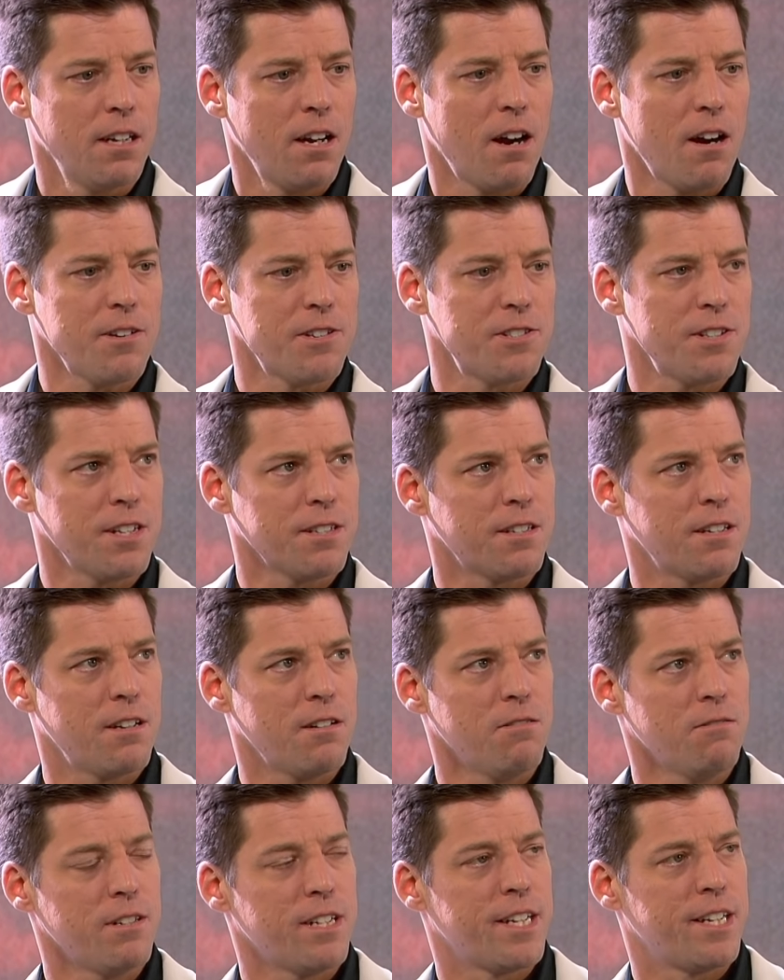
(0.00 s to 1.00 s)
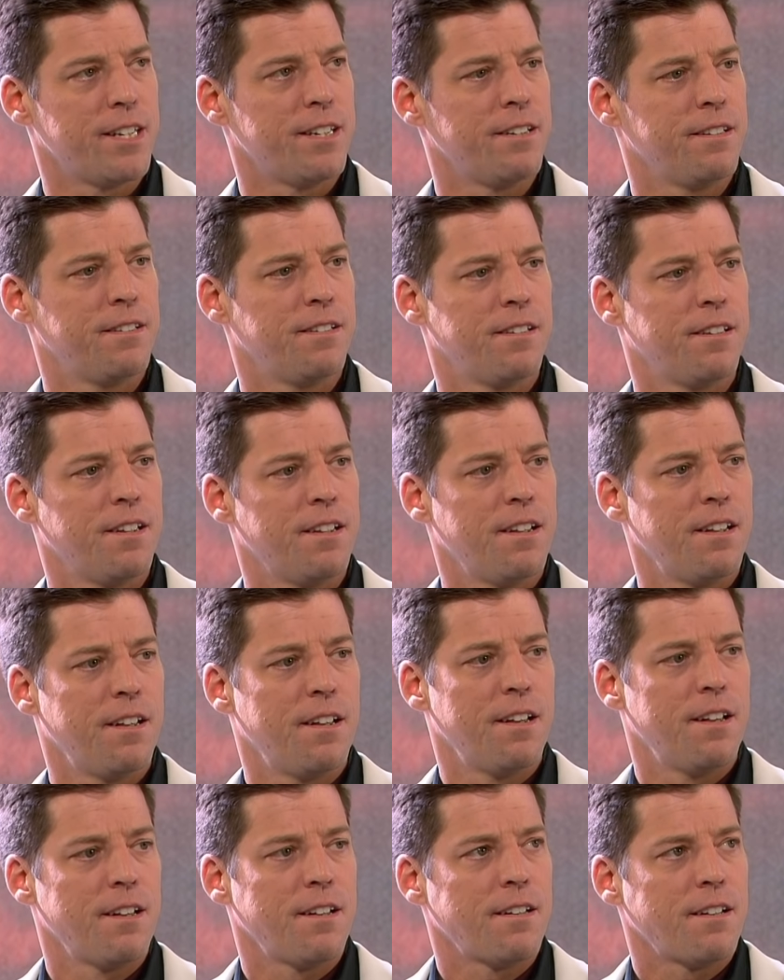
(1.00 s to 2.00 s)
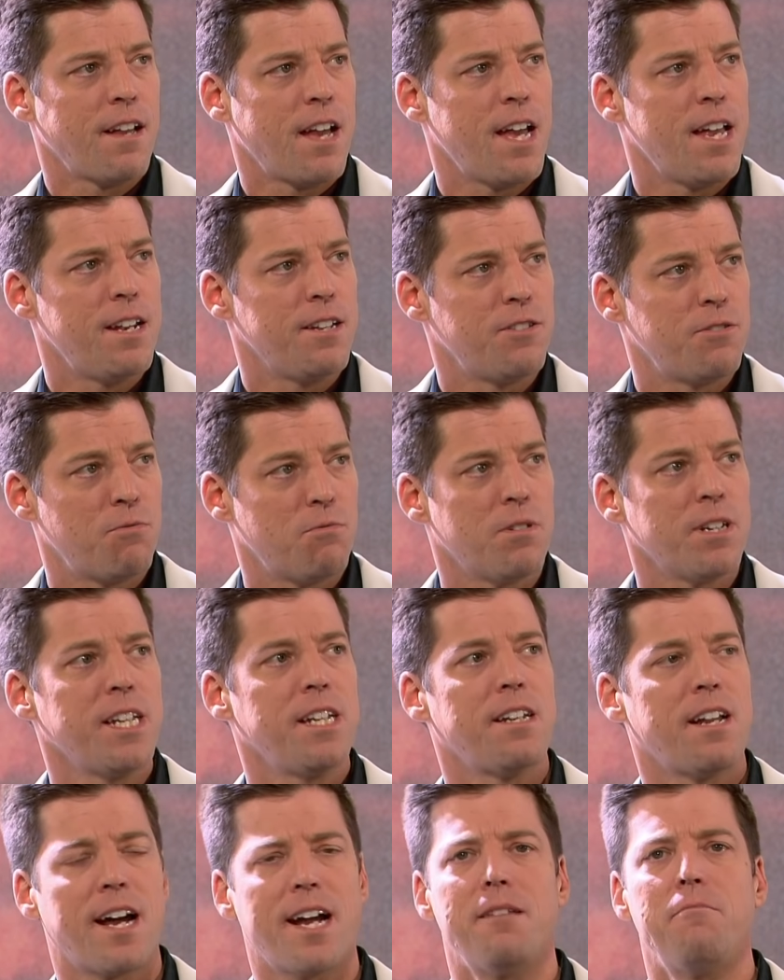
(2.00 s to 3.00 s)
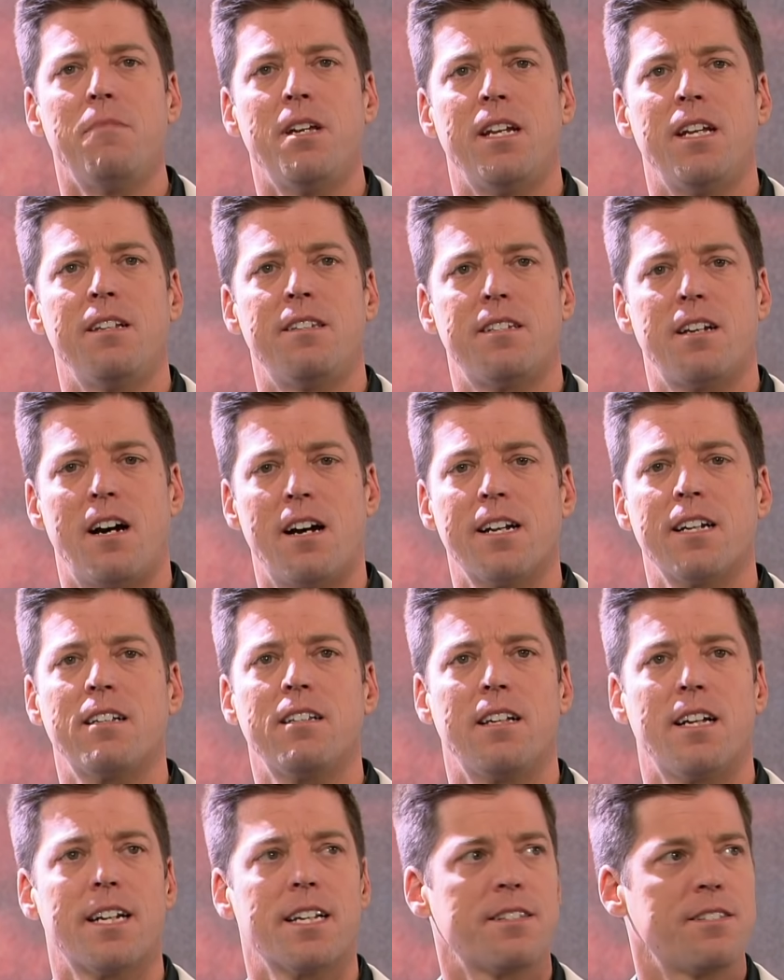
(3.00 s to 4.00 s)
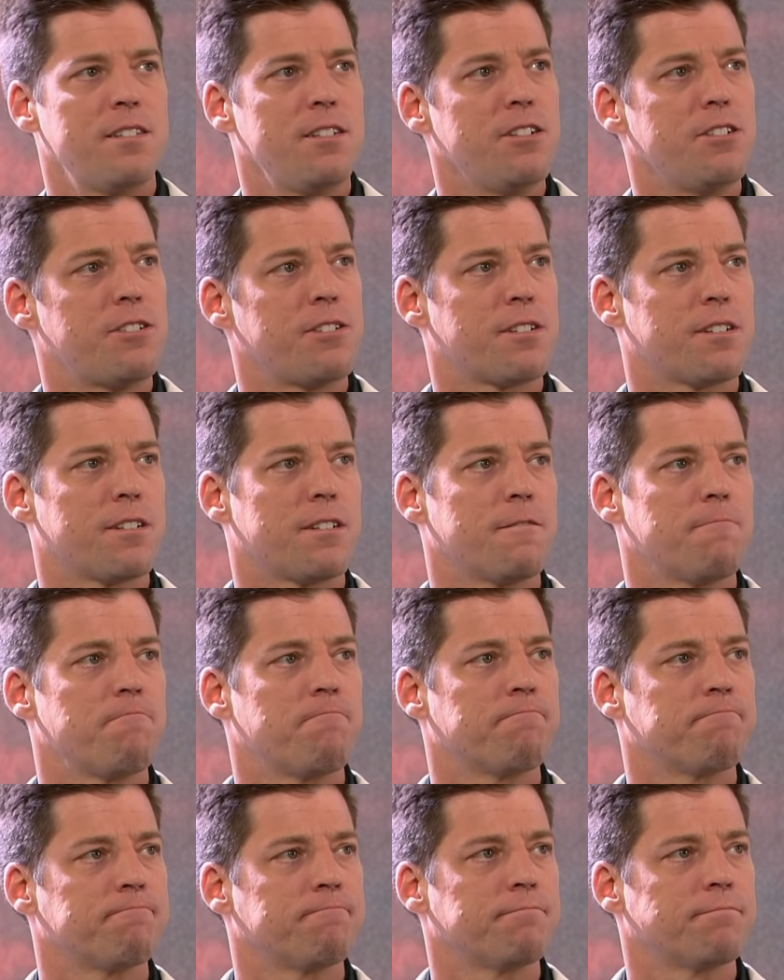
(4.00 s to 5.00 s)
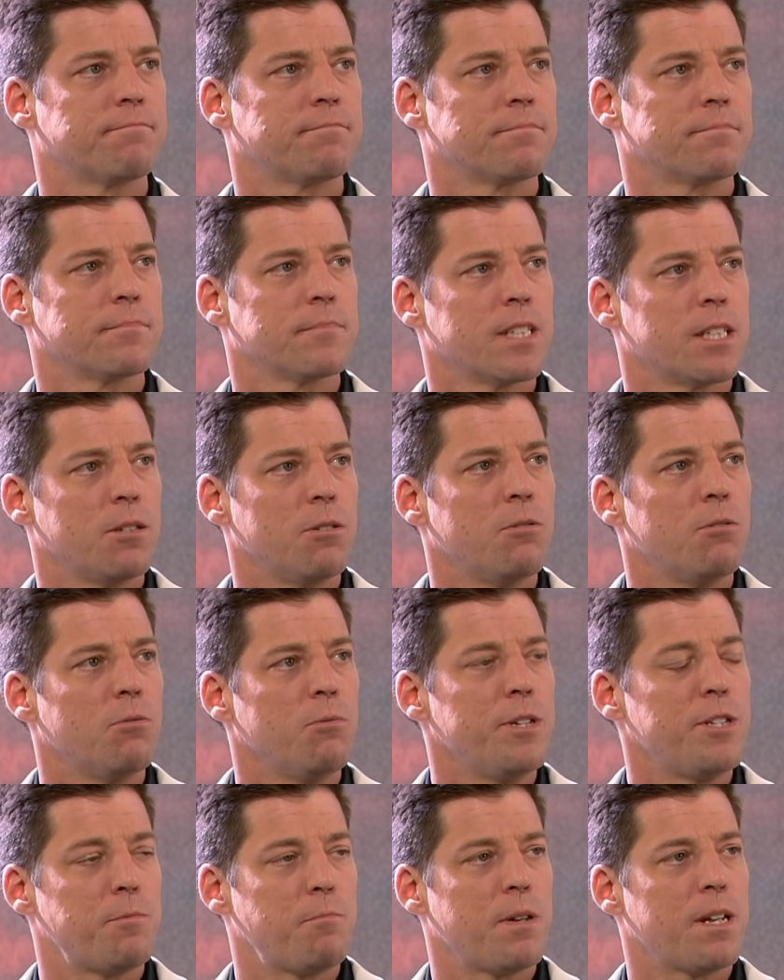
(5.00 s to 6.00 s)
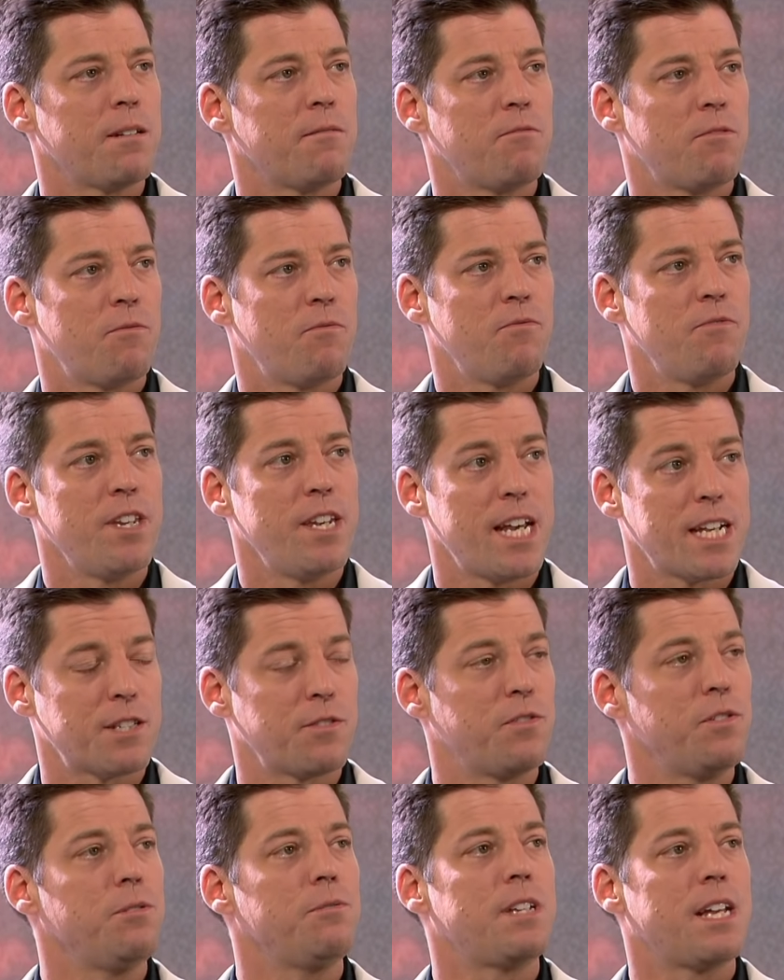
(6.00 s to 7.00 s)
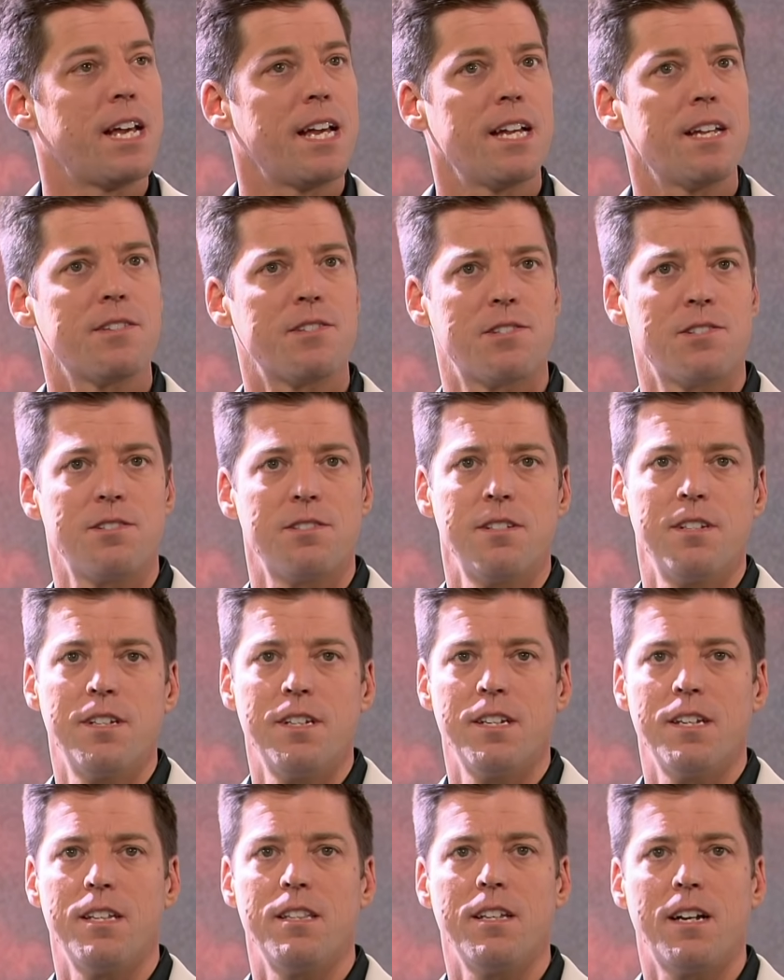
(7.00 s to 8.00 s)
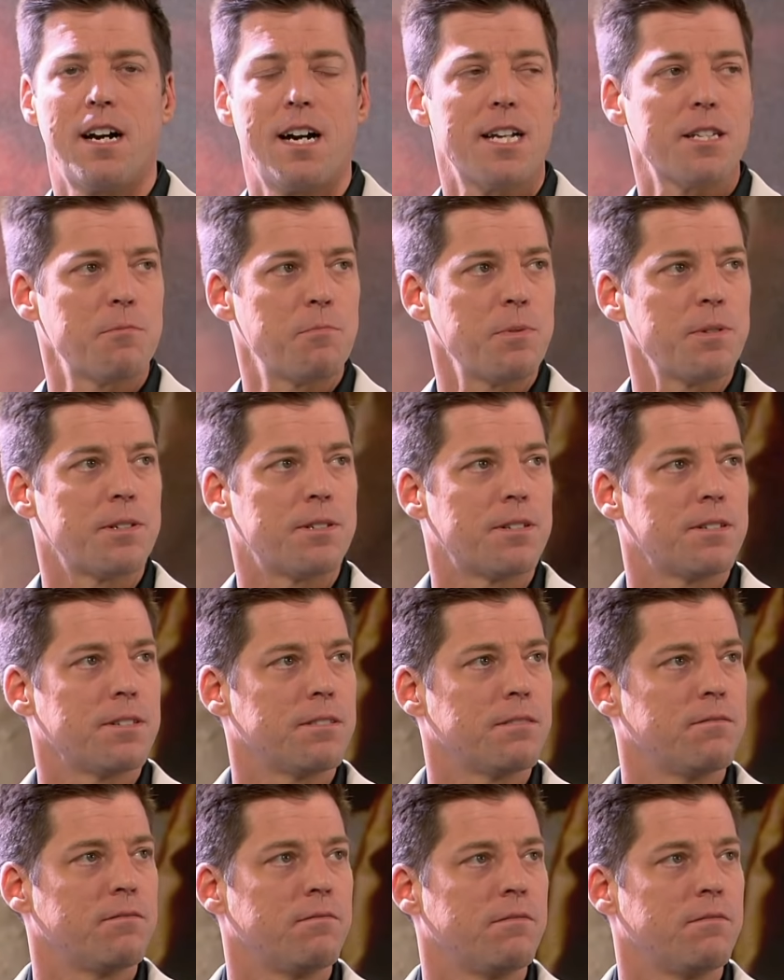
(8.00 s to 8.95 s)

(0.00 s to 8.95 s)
our son Cohen had a 29-minute tonic-clonic seizure. We spent the next few days in the hospital